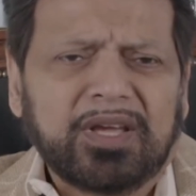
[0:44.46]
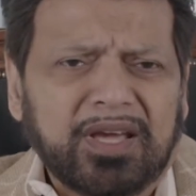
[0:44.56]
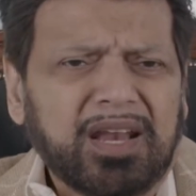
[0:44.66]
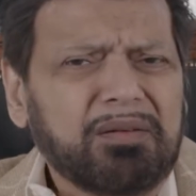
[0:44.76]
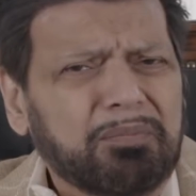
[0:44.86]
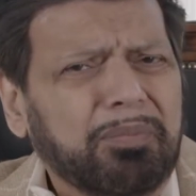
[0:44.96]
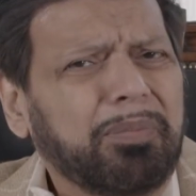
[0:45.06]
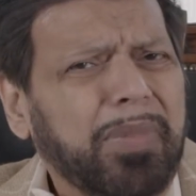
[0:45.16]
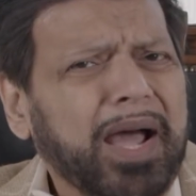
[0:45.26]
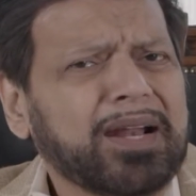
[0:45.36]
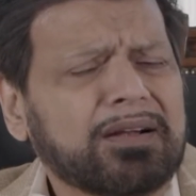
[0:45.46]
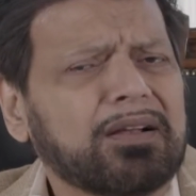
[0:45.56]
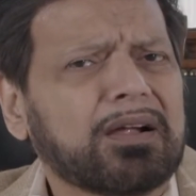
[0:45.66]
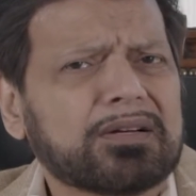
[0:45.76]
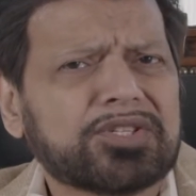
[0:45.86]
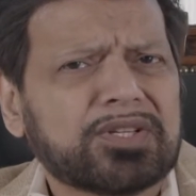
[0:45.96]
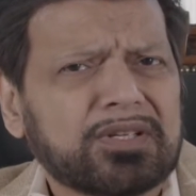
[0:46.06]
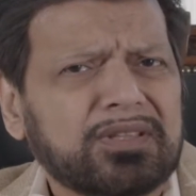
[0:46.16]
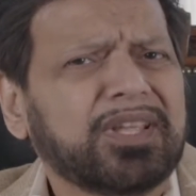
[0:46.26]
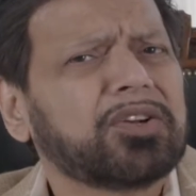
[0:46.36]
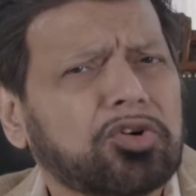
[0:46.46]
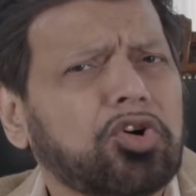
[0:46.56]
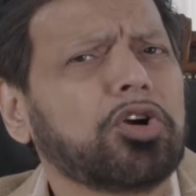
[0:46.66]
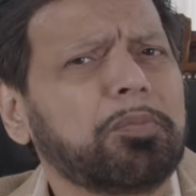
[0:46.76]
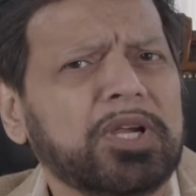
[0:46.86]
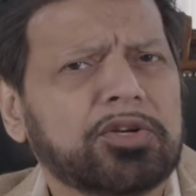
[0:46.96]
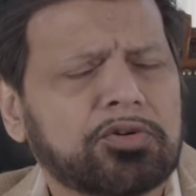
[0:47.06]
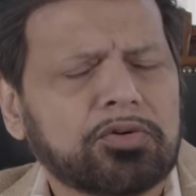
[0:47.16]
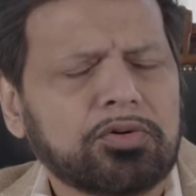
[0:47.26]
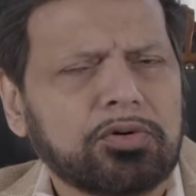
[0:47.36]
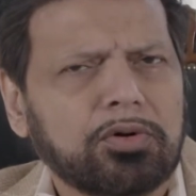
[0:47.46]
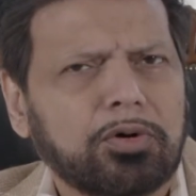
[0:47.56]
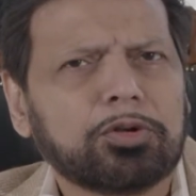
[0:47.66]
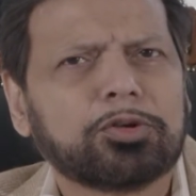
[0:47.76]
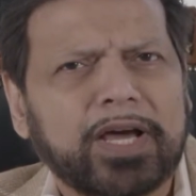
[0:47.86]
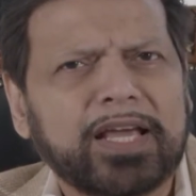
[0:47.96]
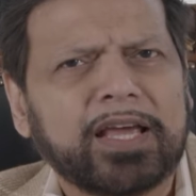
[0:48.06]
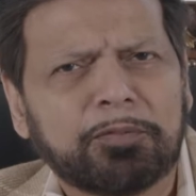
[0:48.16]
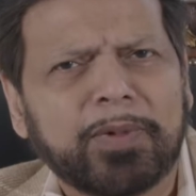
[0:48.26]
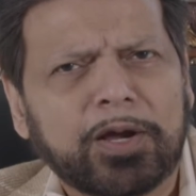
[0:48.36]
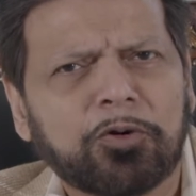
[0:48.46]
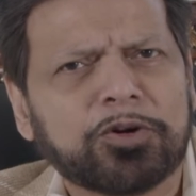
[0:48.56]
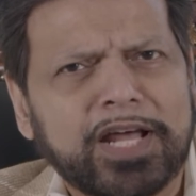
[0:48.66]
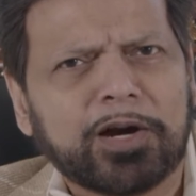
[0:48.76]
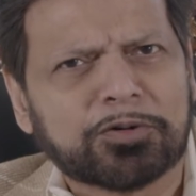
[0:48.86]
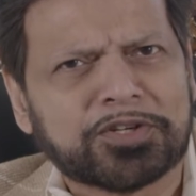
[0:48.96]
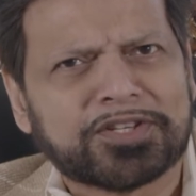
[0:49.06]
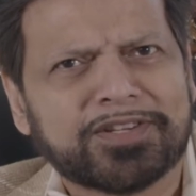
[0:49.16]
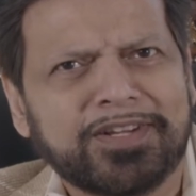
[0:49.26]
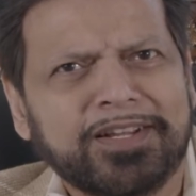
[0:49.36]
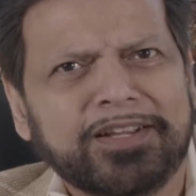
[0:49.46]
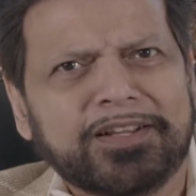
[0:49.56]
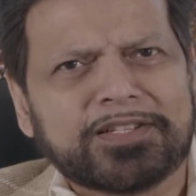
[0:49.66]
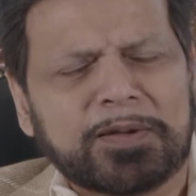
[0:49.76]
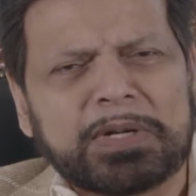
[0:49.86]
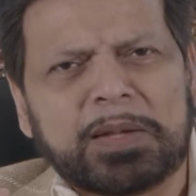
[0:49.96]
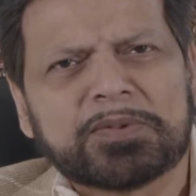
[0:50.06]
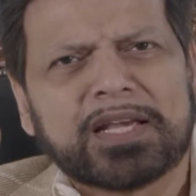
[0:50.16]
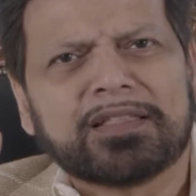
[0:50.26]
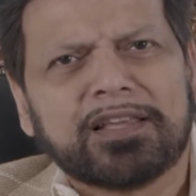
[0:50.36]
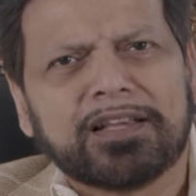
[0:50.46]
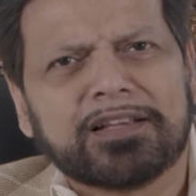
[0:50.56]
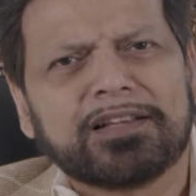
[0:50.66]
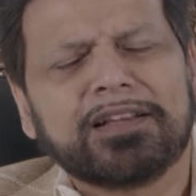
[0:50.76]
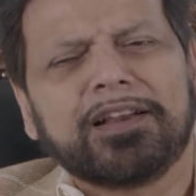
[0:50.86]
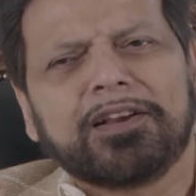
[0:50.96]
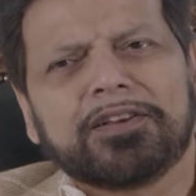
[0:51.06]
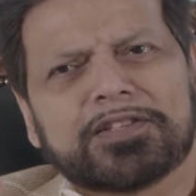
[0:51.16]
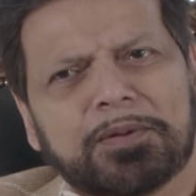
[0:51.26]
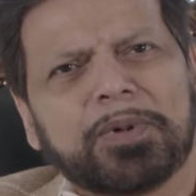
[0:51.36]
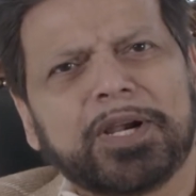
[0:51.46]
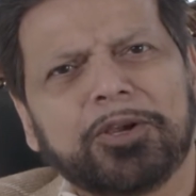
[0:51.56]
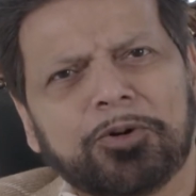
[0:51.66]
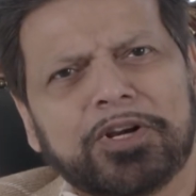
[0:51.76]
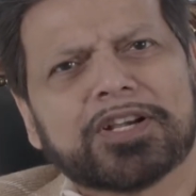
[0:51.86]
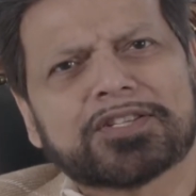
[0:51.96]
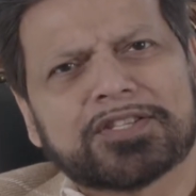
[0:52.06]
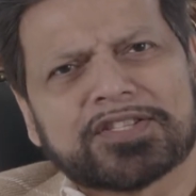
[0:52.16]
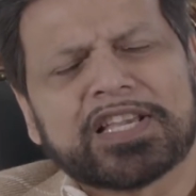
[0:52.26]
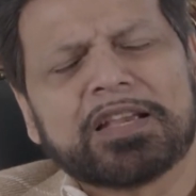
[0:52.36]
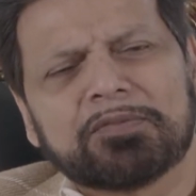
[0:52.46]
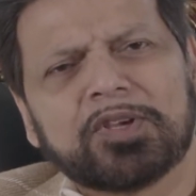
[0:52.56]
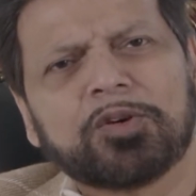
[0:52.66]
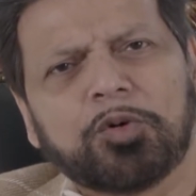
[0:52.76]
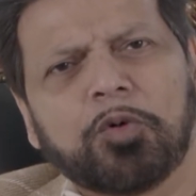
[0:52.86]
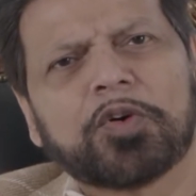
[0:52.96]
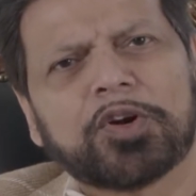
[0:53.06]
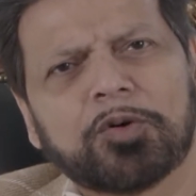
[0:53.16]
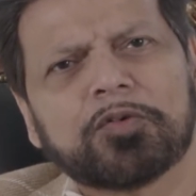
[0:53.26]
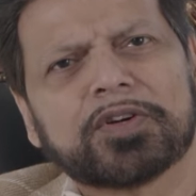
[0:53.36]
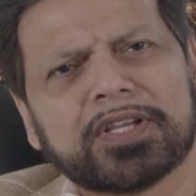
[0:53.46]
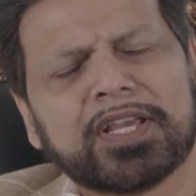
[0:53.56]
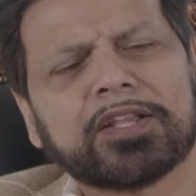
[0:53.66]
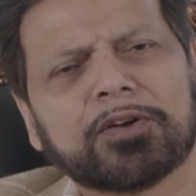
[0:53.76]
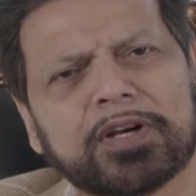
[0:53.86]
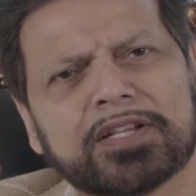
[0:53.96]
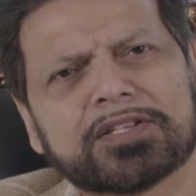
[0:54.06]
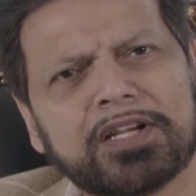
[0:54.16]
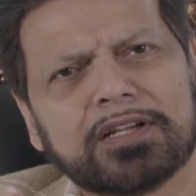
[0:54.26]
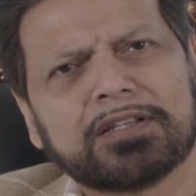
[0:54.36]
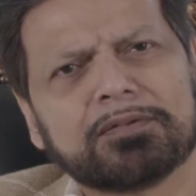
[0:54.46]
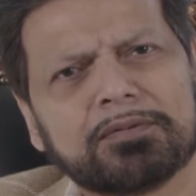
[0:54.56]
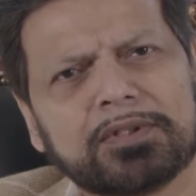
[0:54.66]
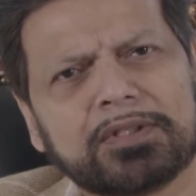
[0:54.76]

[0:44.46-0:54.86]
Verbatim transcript: And by and large, that could be true, although I have my own doubts. Sometimes I think somebody who does the same thing over and over again or has done